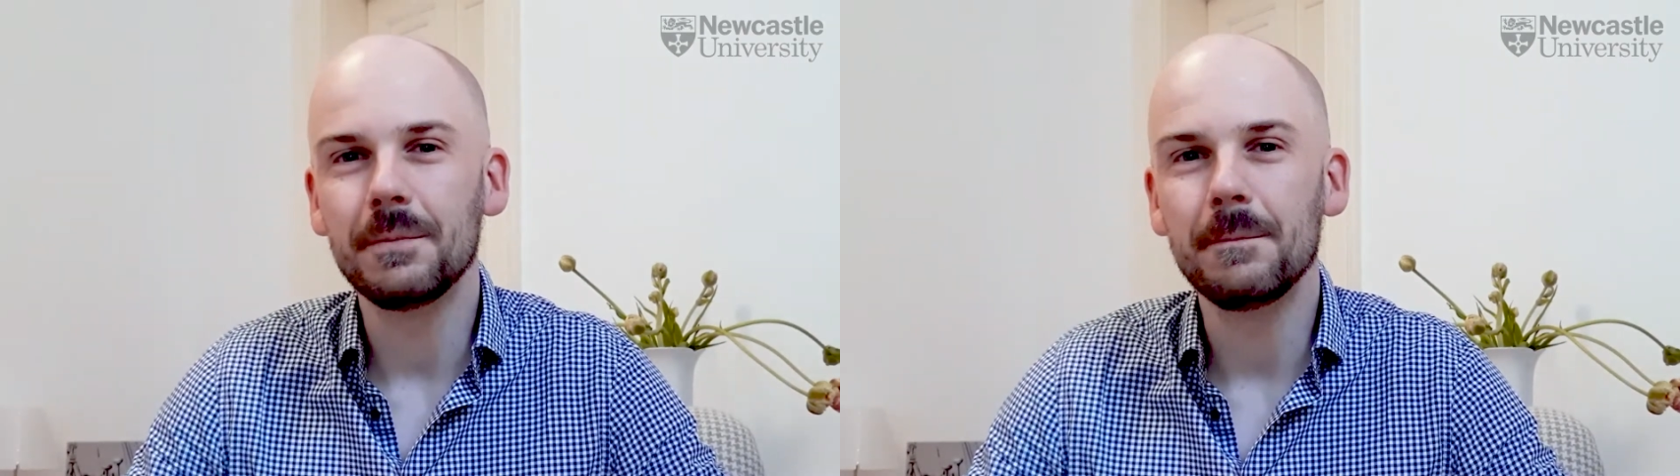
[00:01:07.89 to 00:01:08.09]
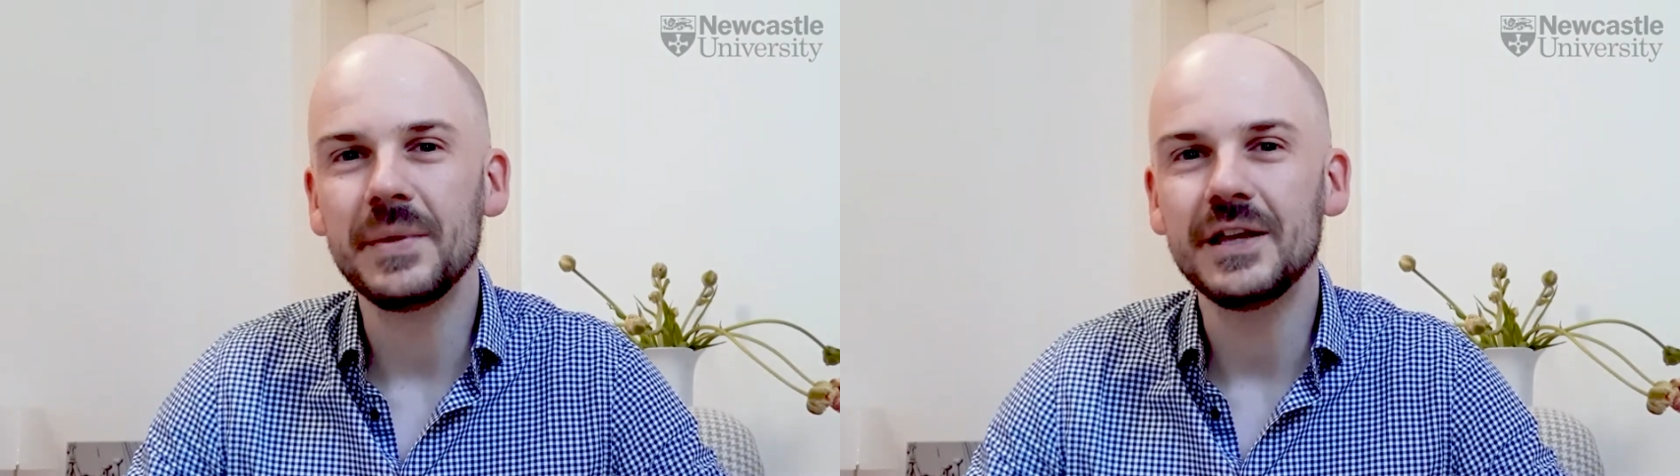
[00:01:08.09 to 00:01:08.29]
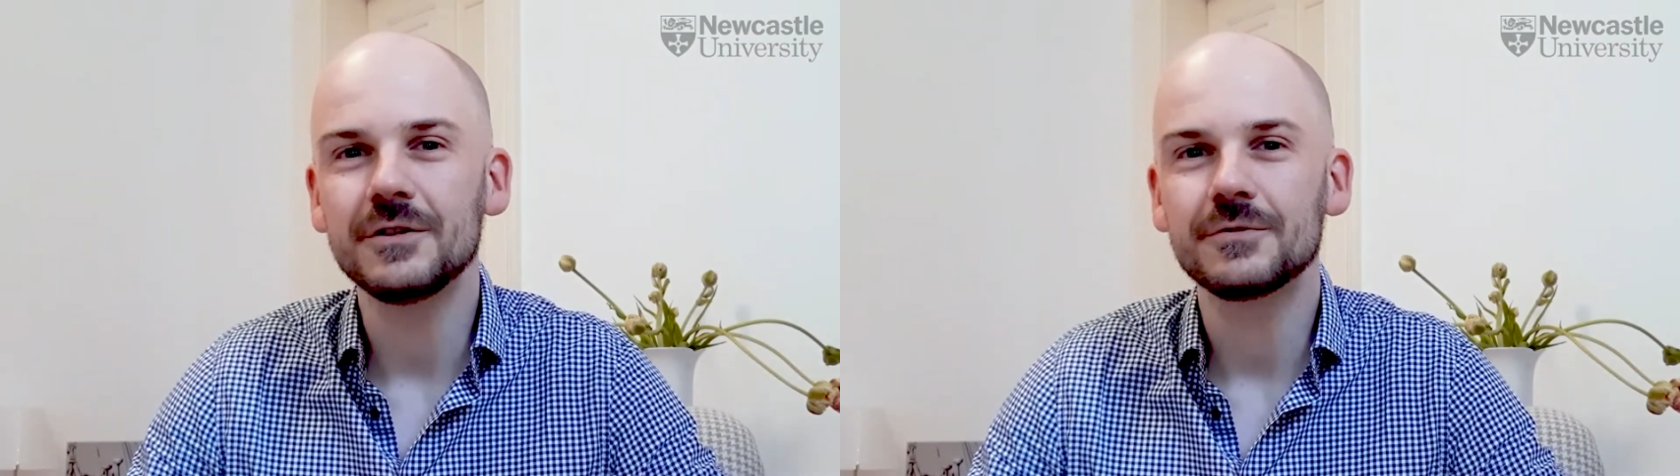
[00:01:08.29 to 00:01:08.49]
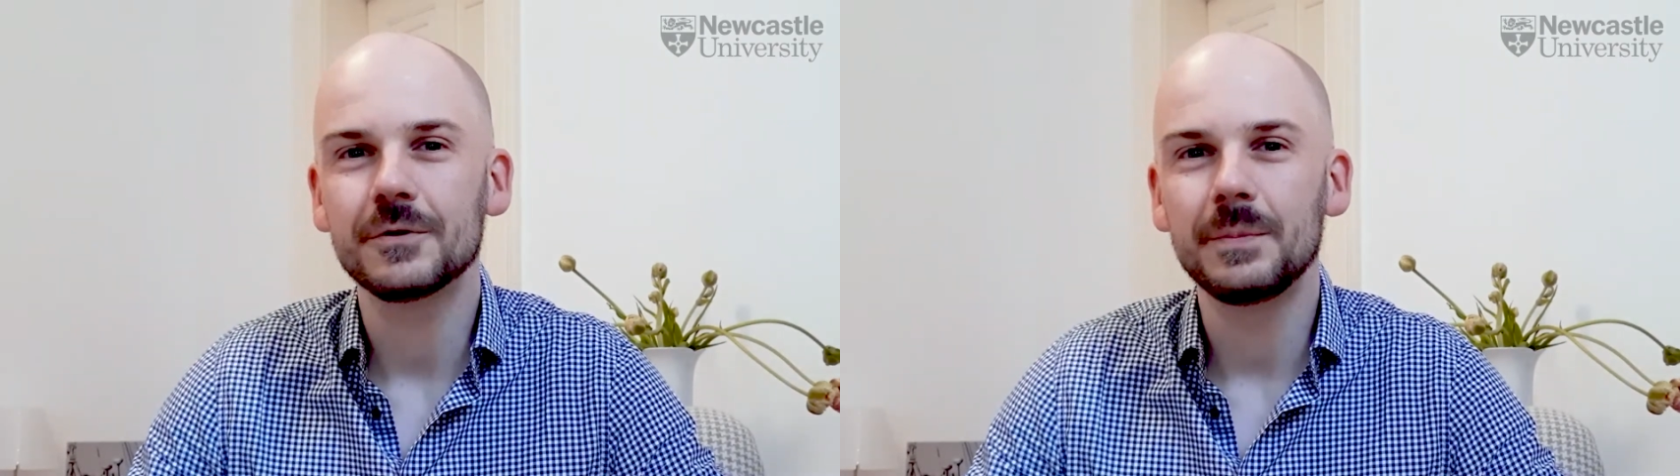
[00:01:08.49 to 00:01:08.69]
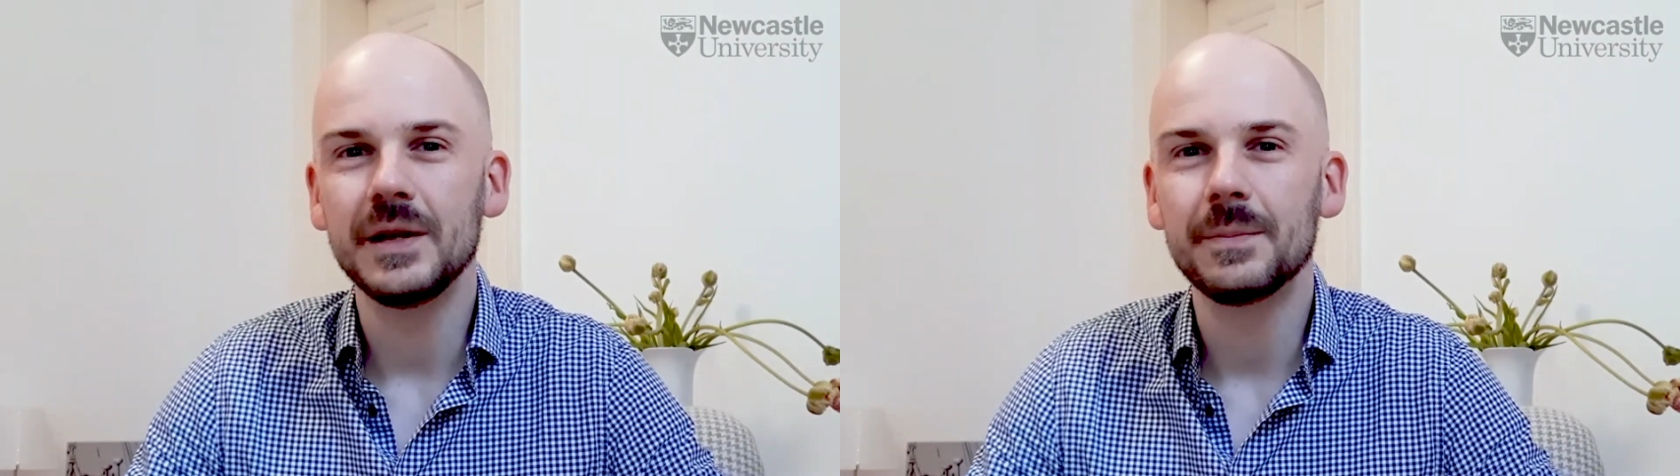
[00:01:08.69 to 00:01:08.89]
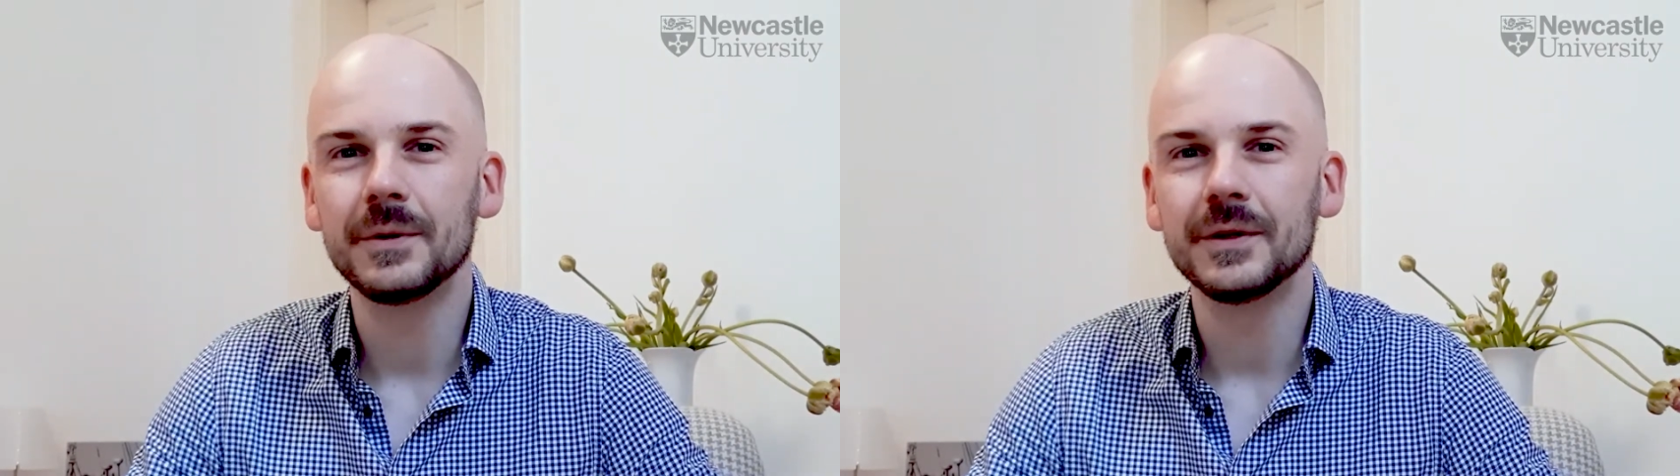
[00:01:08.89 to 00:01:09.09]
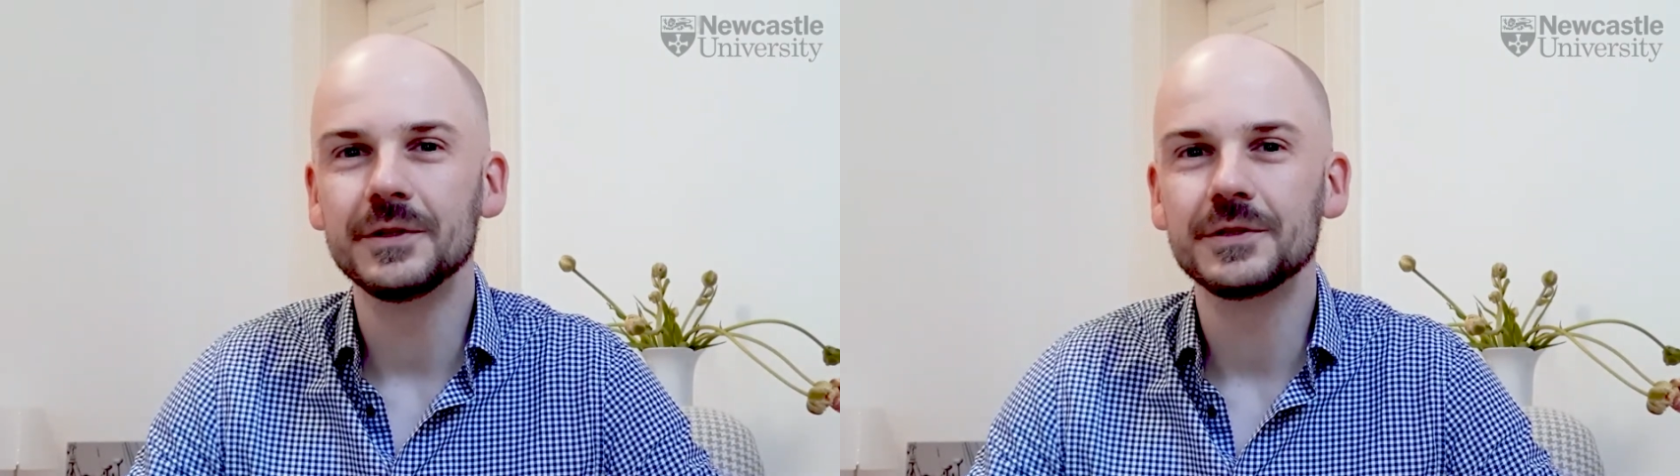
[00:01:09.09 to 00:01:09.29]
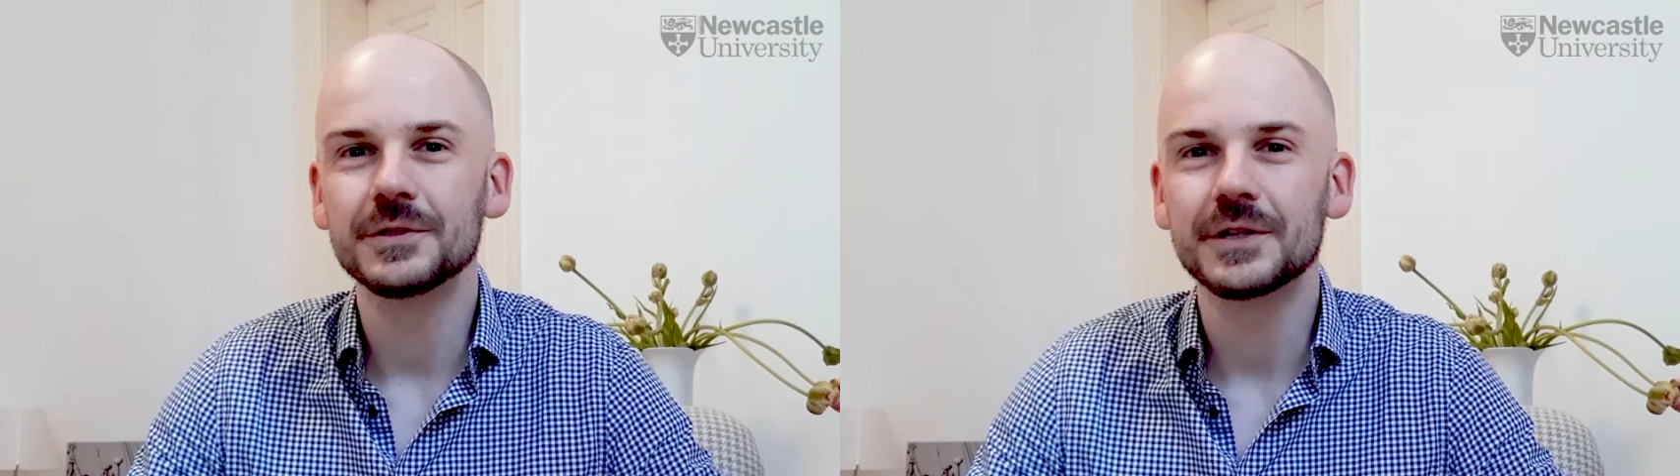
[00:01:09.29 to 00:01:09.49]
means for people and
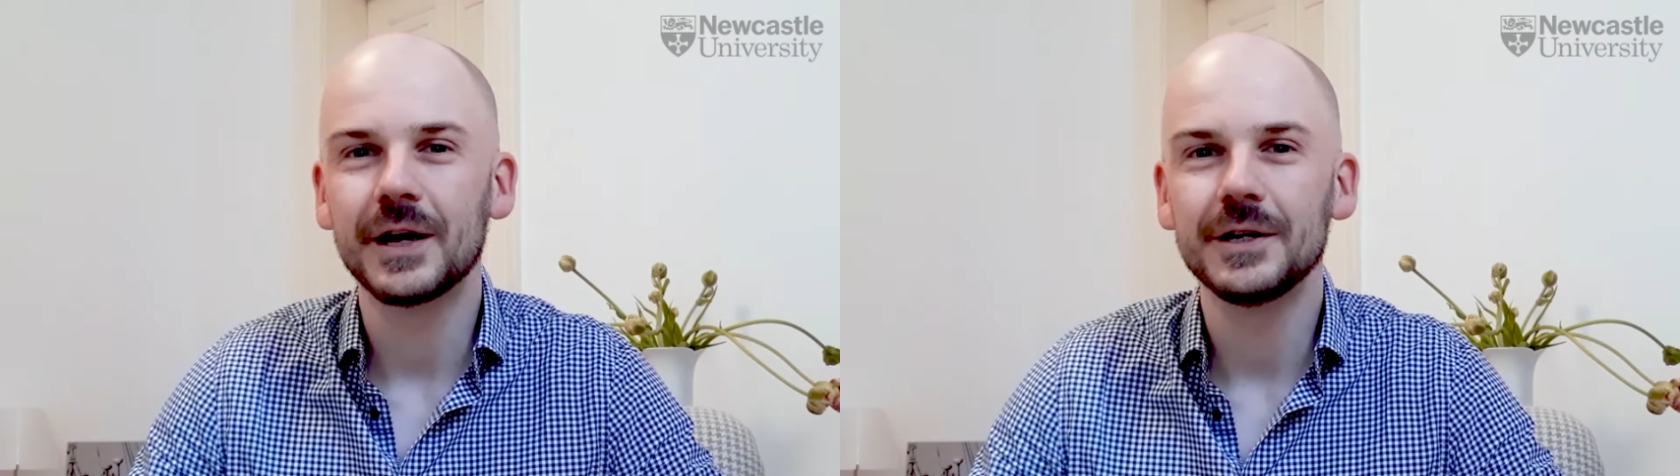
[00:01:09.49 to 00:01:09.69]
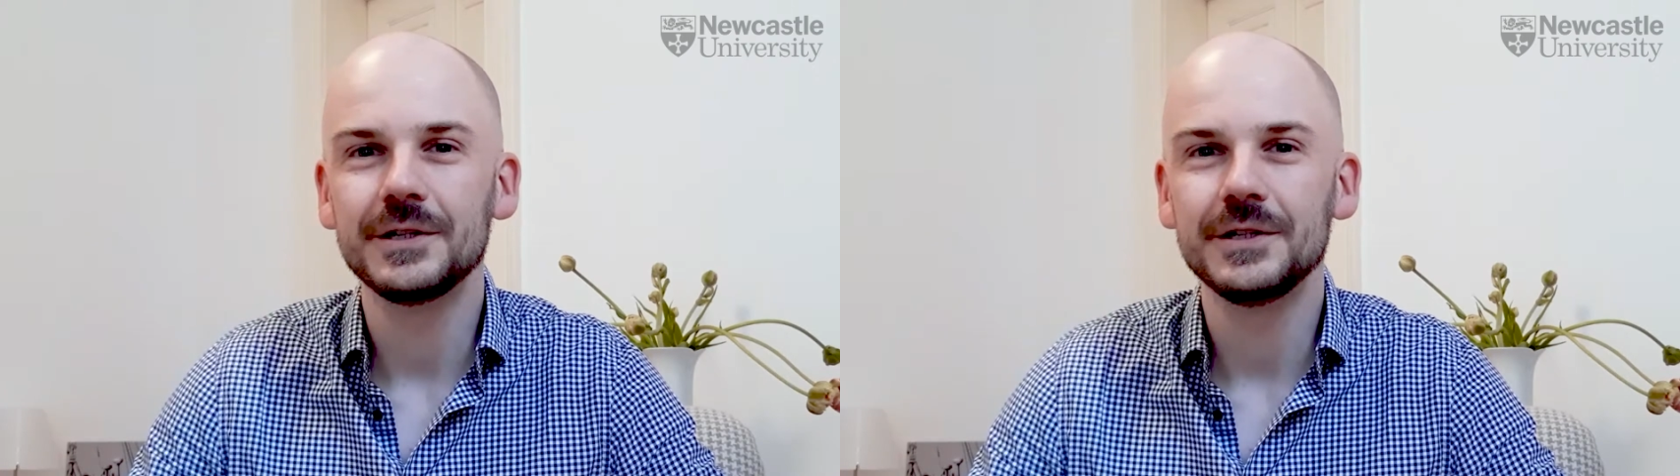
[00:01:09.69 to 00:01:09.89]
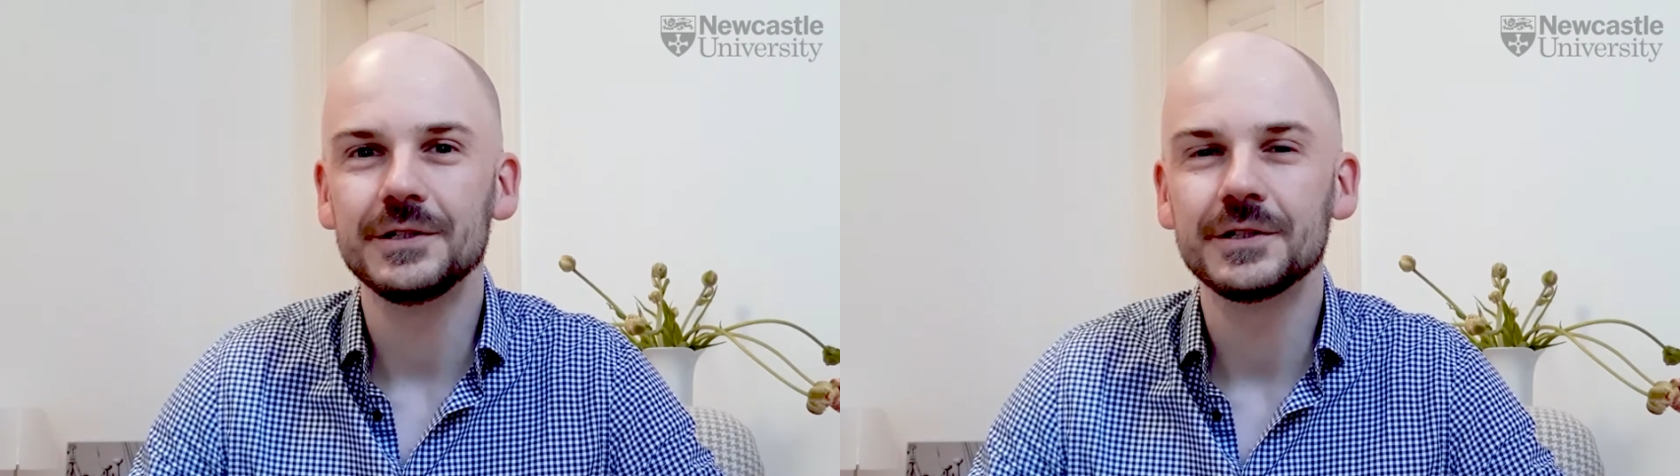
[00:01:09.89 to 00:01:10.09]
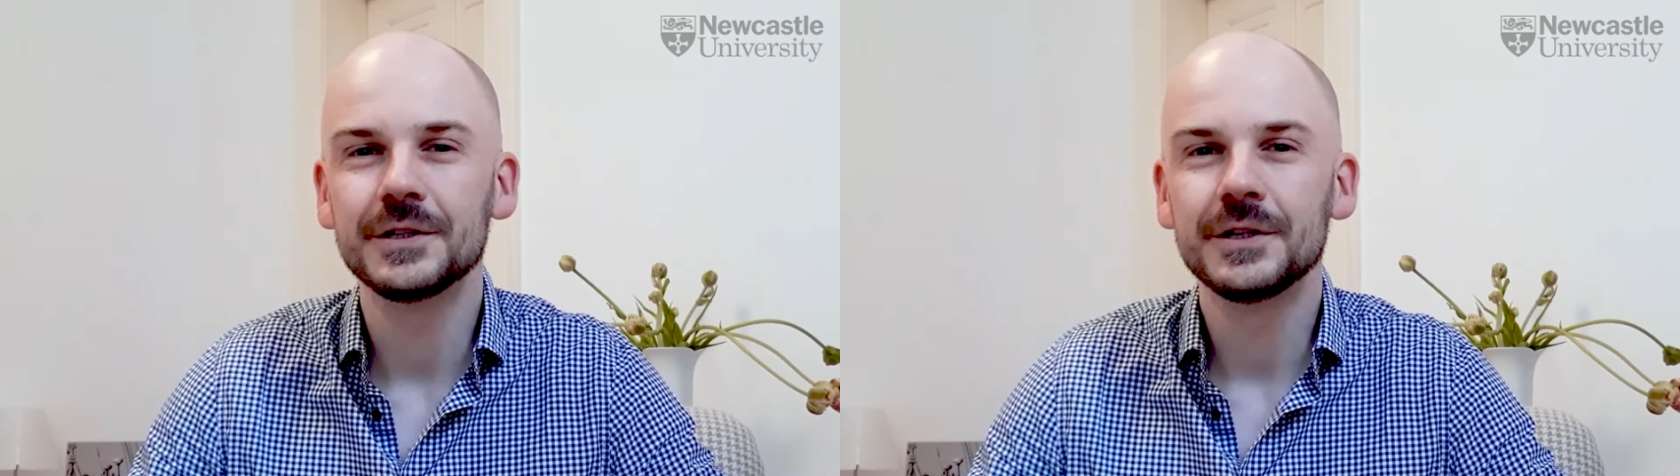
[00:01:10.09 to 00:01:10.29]
societies